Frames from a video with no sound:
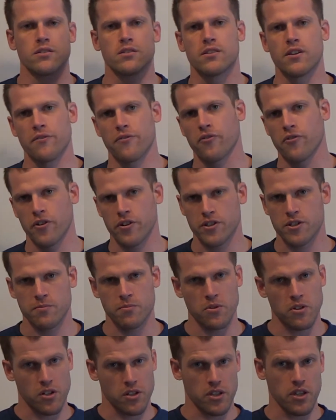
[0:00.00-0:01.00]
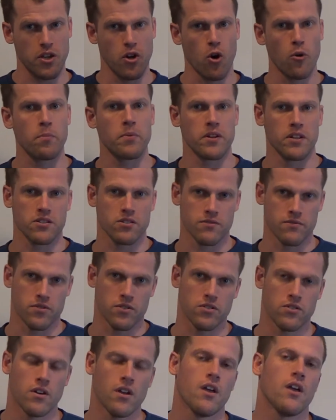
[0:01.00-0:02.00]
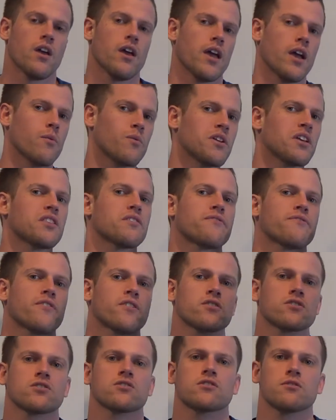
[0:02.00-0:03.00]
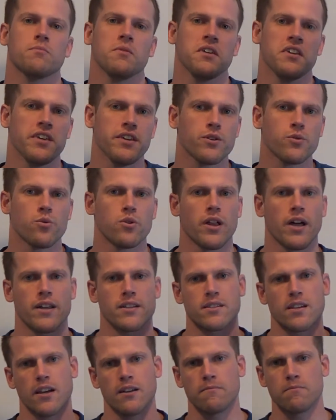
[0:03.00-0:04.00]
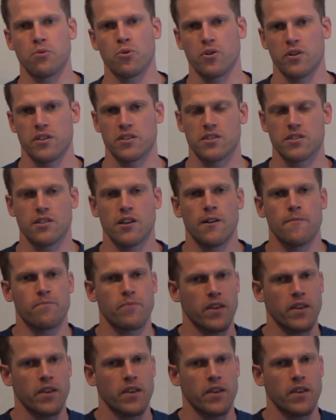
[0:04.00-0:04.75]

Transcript: differentiable on the open interval, and we need the function to be equal at its endpoints.